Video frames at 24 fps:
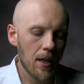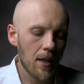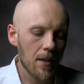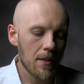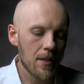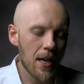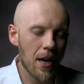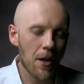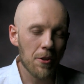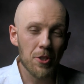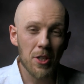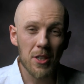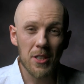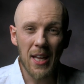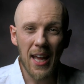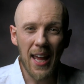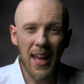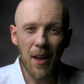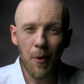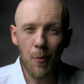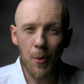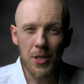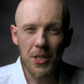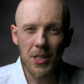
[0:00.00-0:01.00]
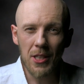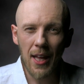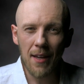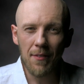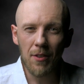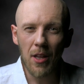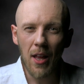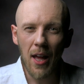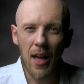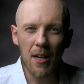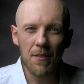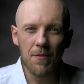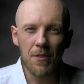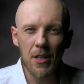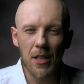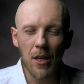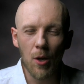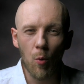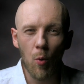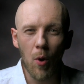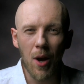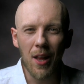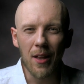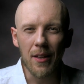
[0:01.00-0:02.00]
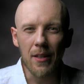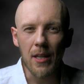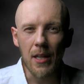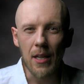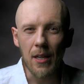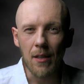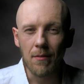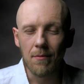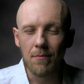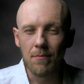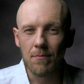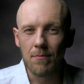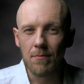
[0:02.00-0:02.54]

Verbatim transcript: Now today, we still have a lot of inequality.